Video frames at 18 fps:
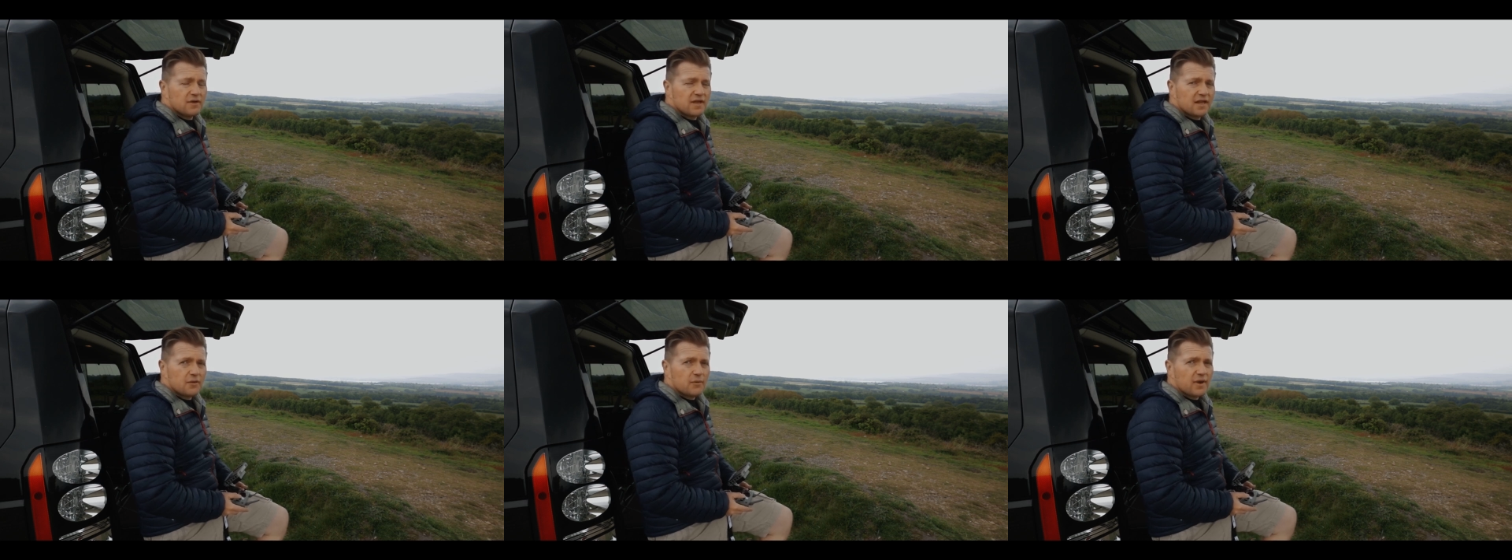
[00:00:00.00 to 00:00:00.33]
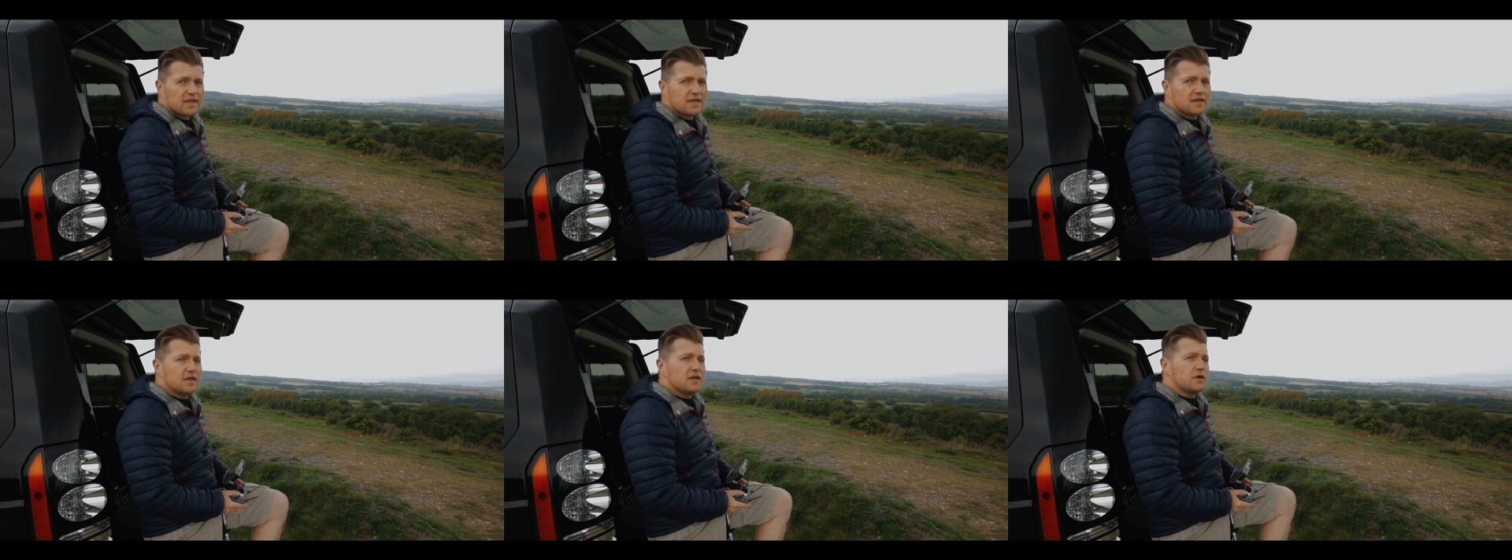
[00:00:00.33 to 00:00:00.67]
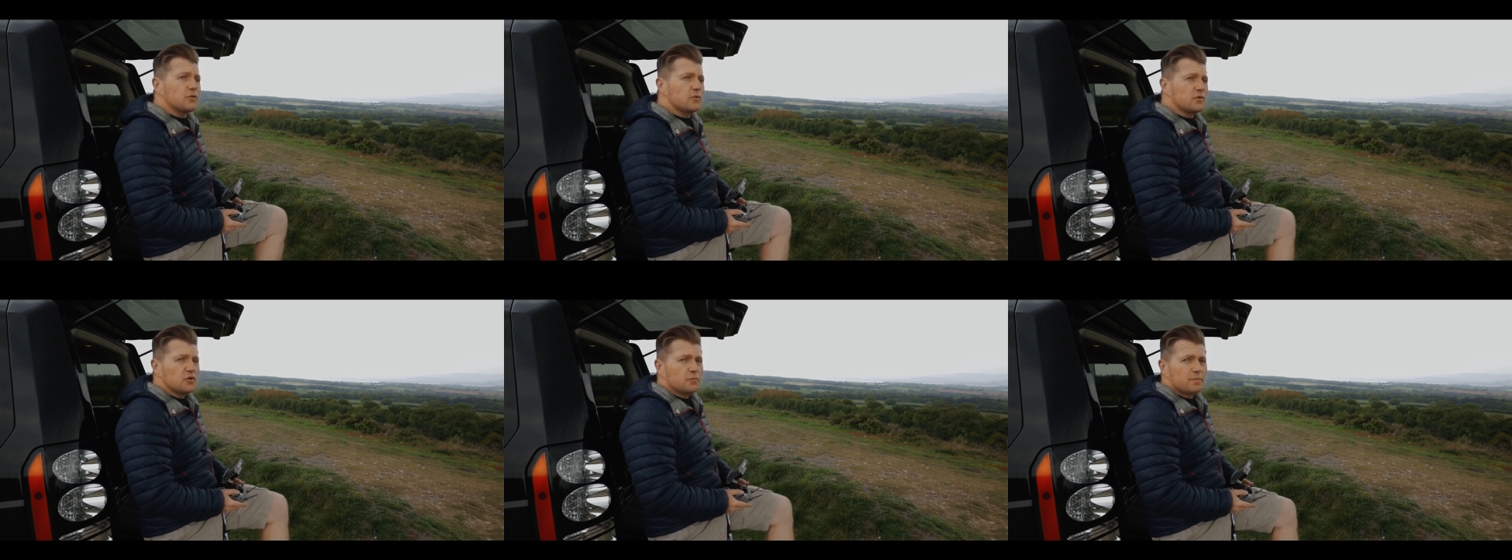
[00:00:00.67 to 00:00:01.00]
Anyway,
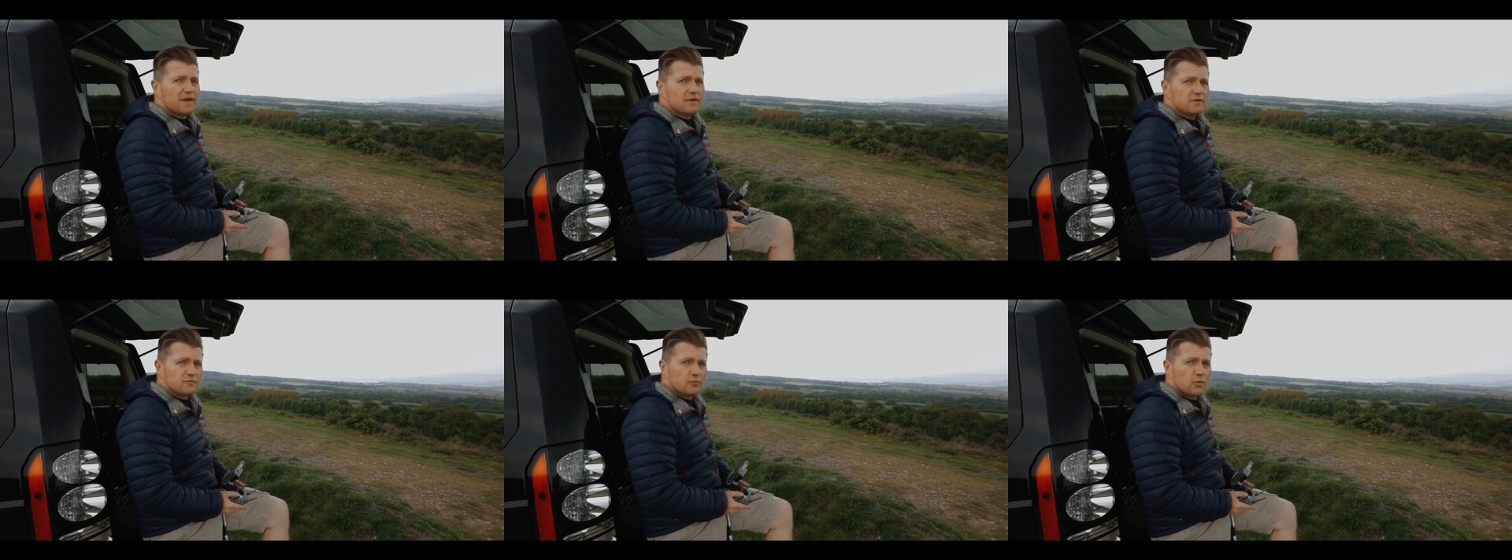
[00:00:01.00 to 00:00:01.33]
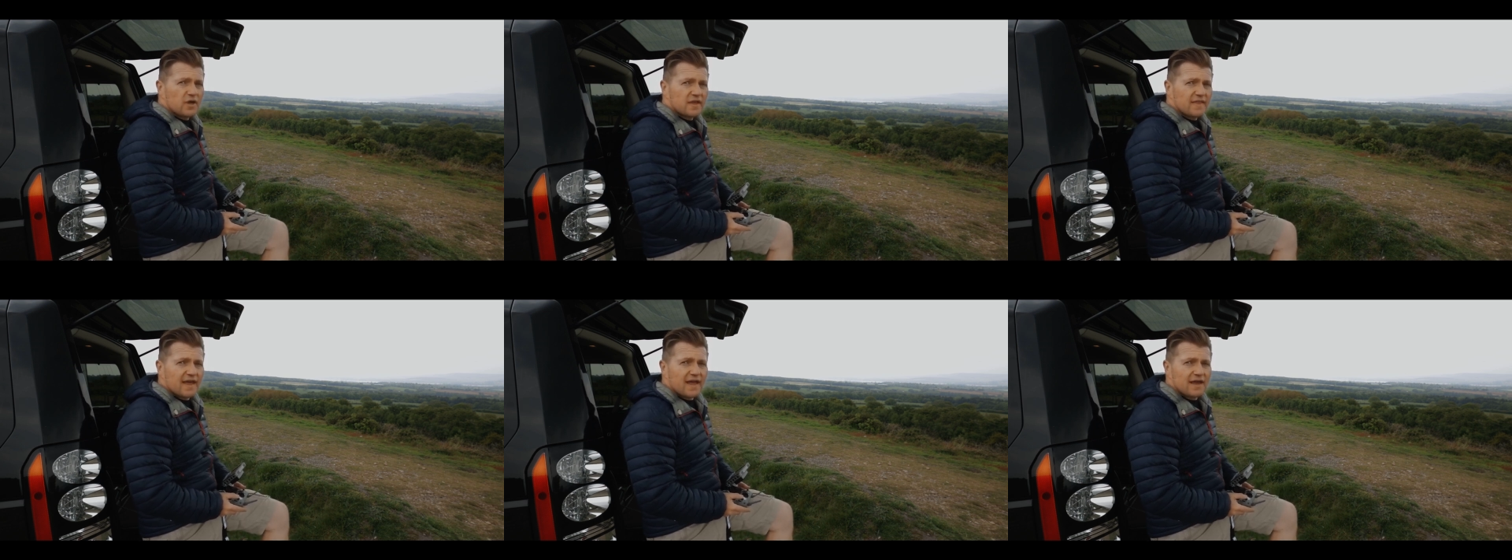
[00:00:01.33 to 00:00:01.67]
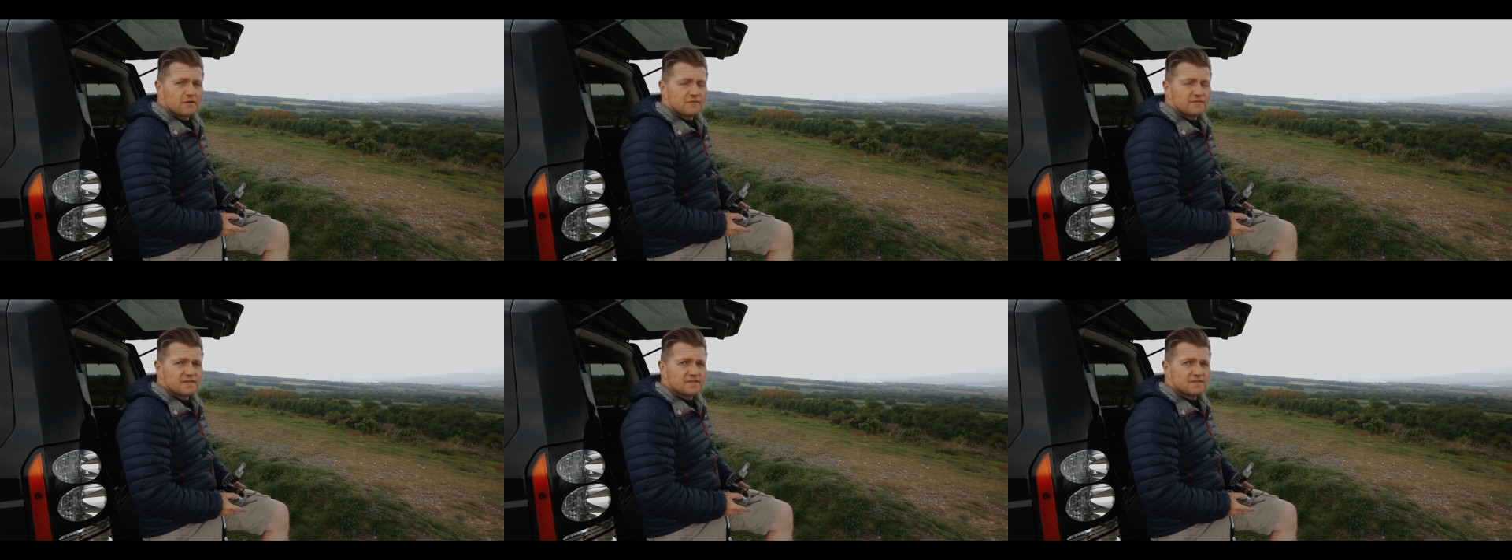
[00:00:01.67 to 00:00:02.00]
you'll be able to work that
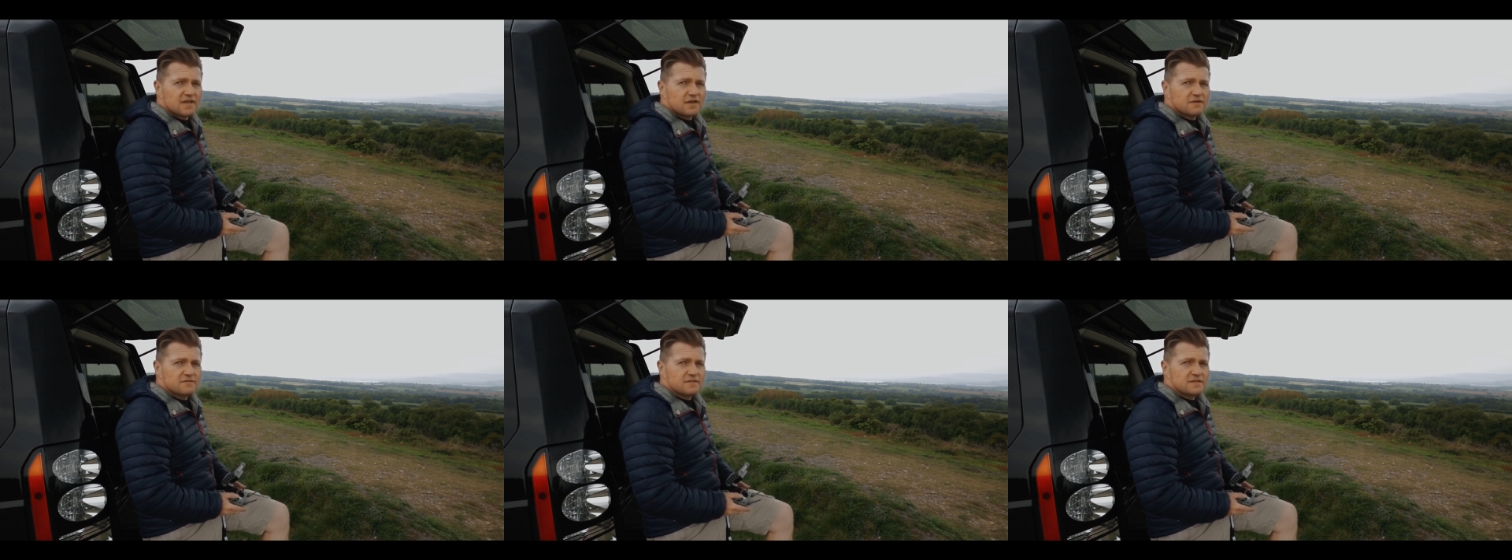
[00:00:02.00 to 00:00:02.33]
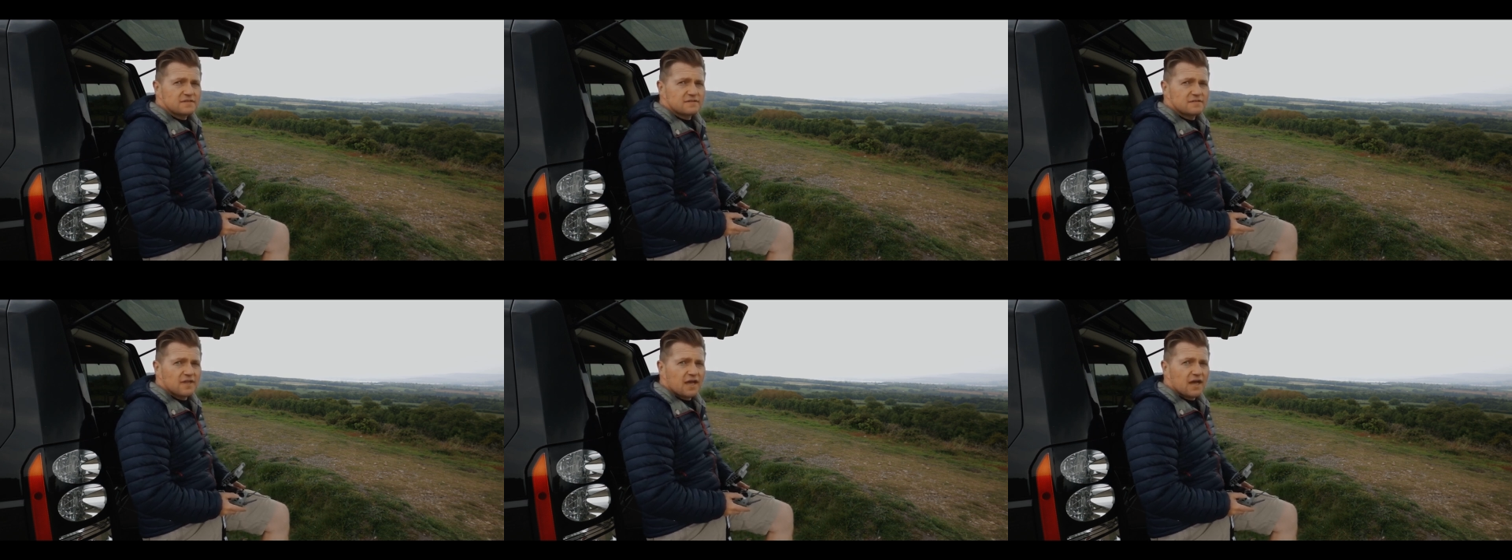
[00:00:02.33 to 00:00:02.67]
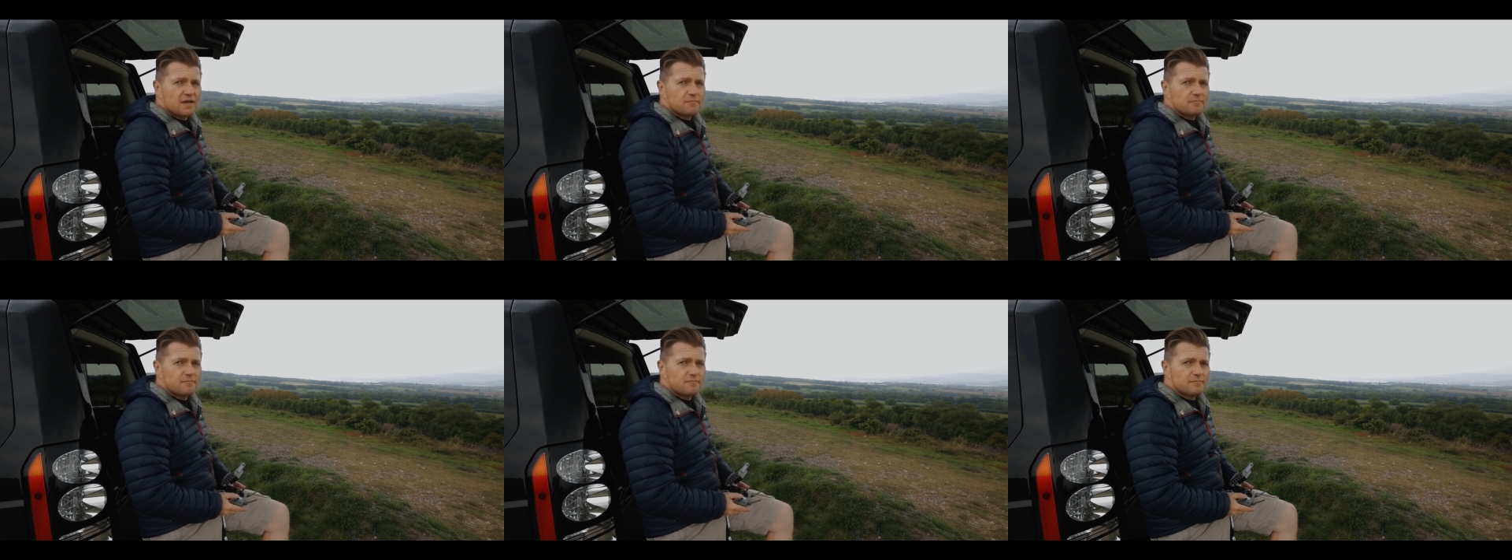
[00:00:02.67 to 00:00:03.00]
out for yourself.
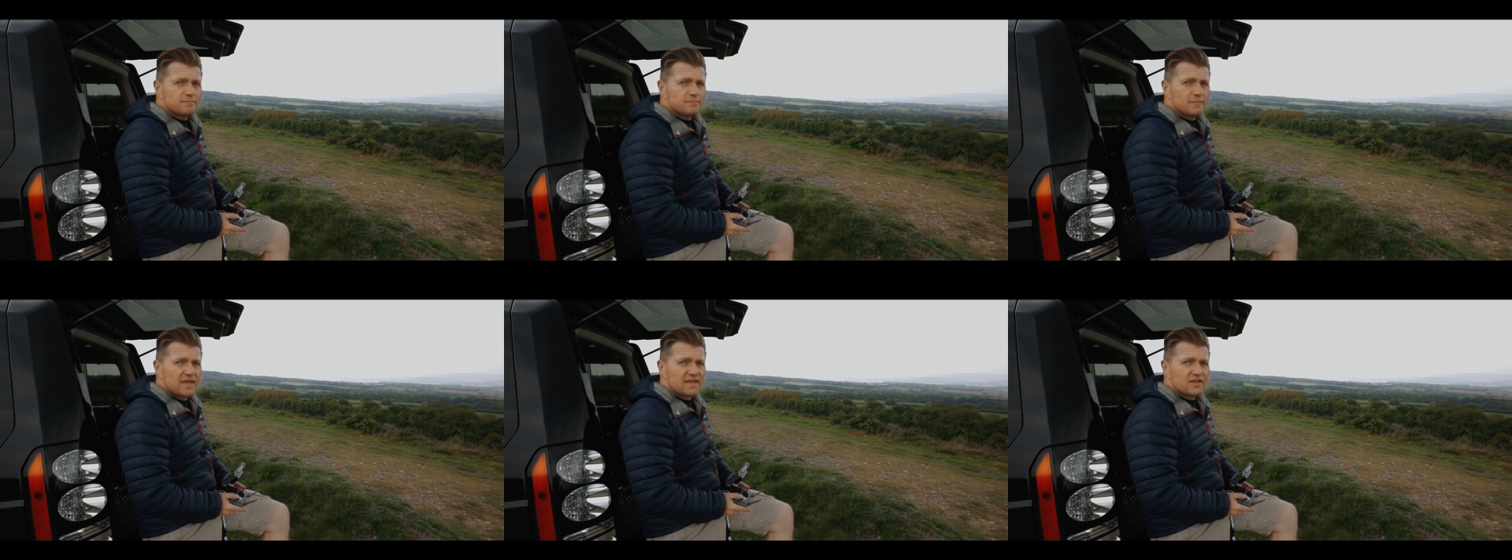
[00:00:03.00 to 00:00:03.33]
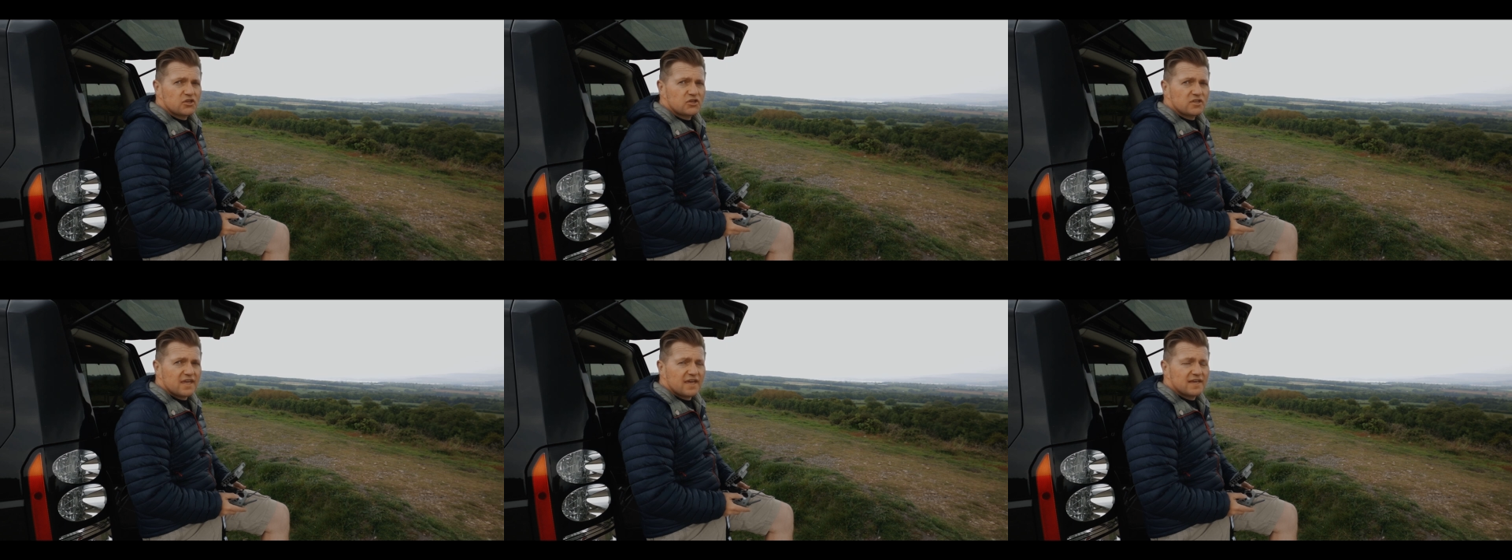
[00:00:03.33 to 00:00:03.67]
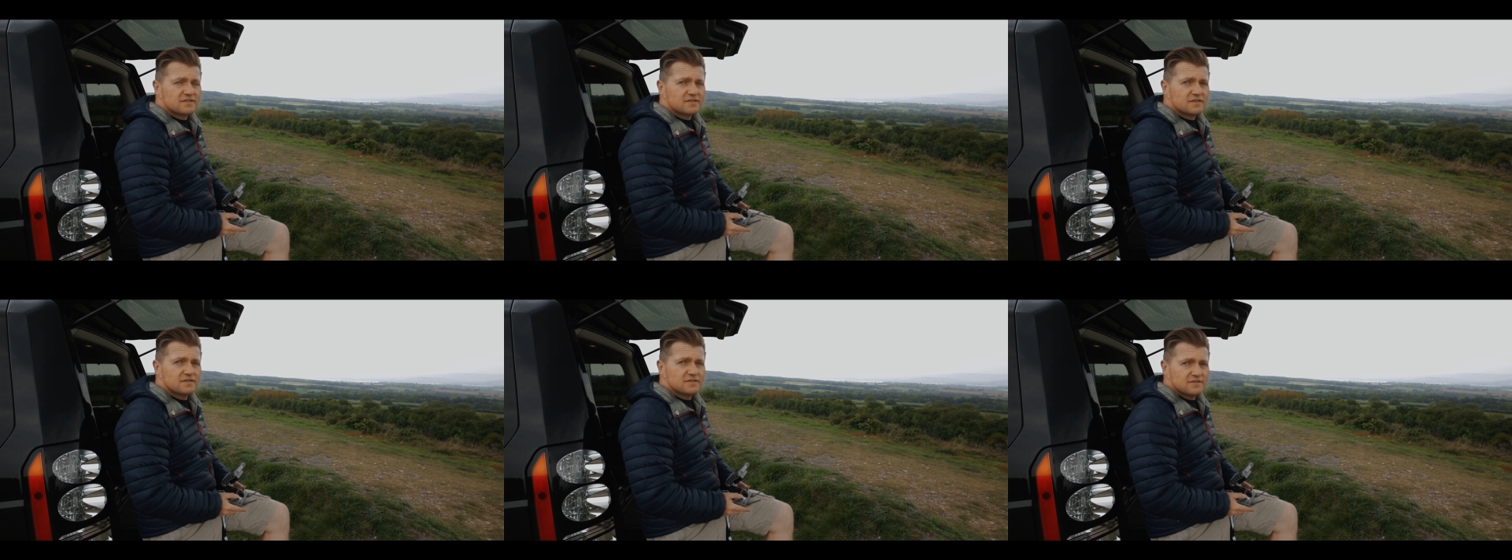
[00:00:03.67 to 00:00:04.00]
Um, make a good
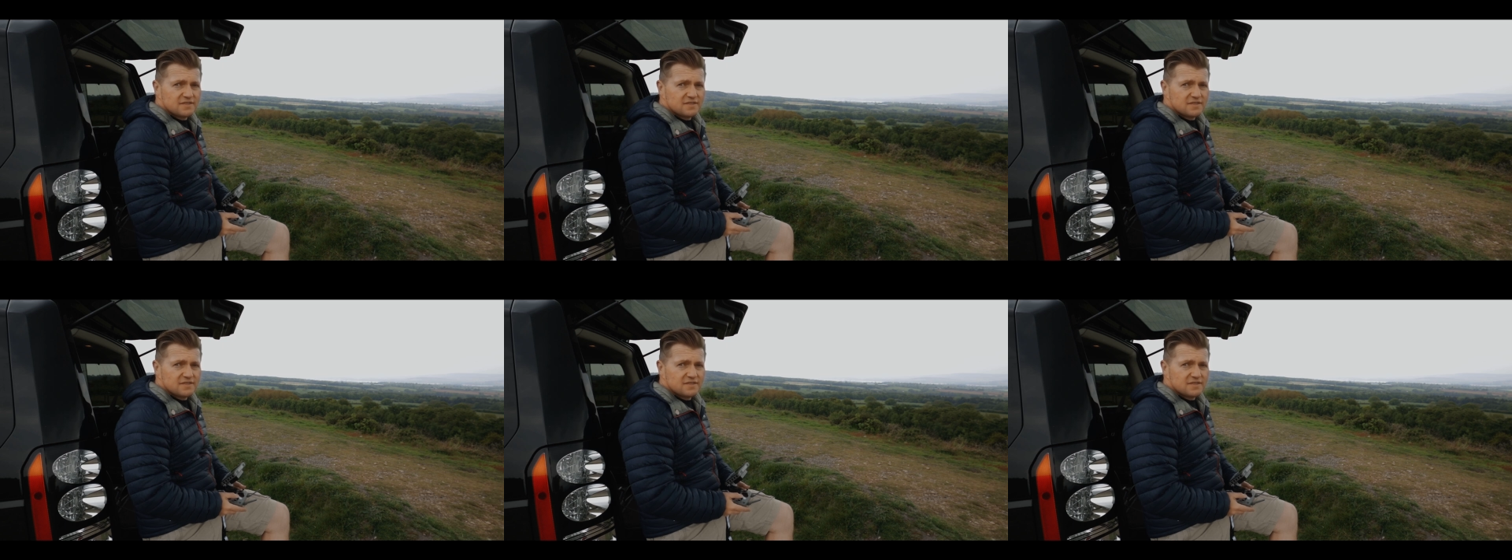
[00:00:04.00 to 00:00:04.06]
guess.